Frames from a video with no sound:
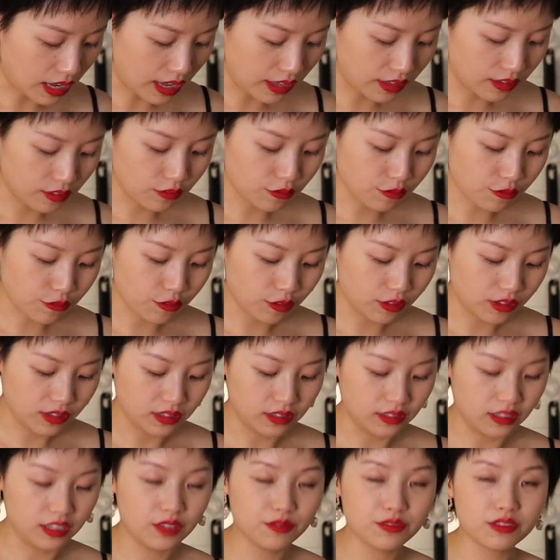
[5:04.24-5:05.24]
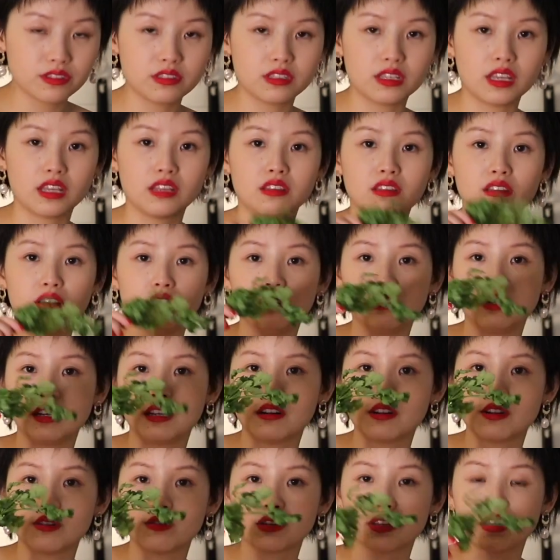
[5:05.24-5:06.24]
And for the leaves, and
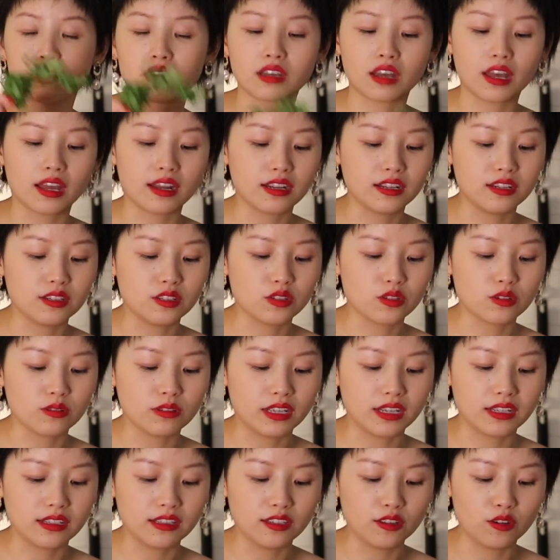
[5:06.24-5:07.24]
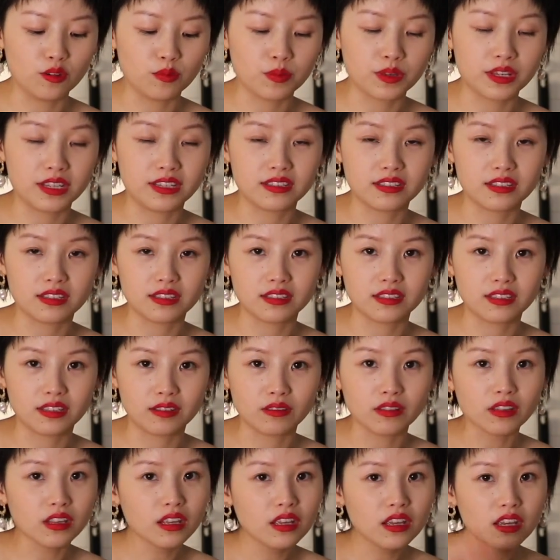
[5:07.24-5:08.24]
later you can cut into little pieces
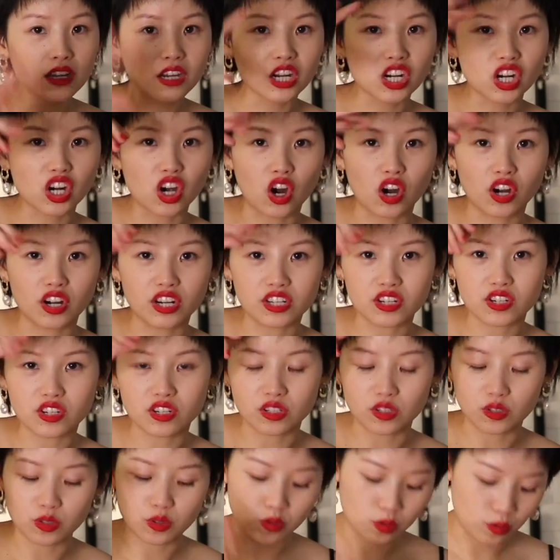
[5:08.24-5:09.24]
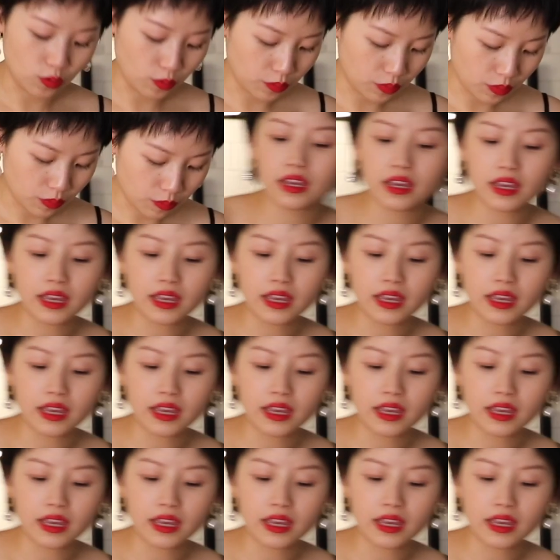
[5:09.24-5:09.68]
and garnish the soup.